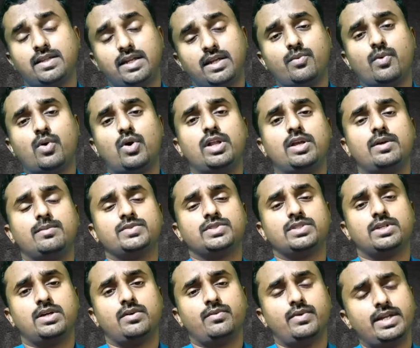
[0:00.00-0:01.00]
3 volumes,
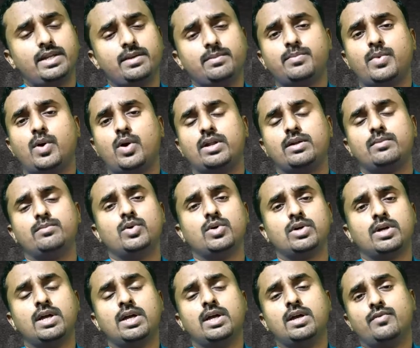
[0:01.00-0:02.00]
very important
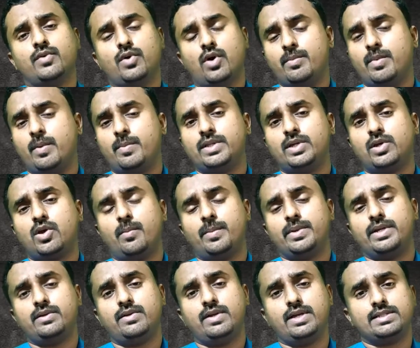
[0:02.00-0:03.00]
book for homeopathy
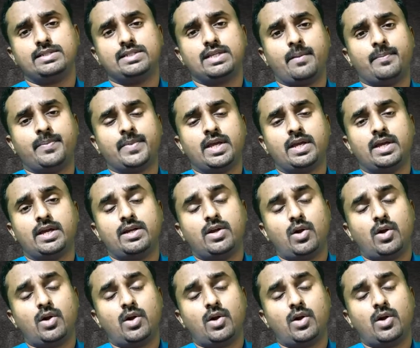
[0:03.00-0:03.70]
competitive exam,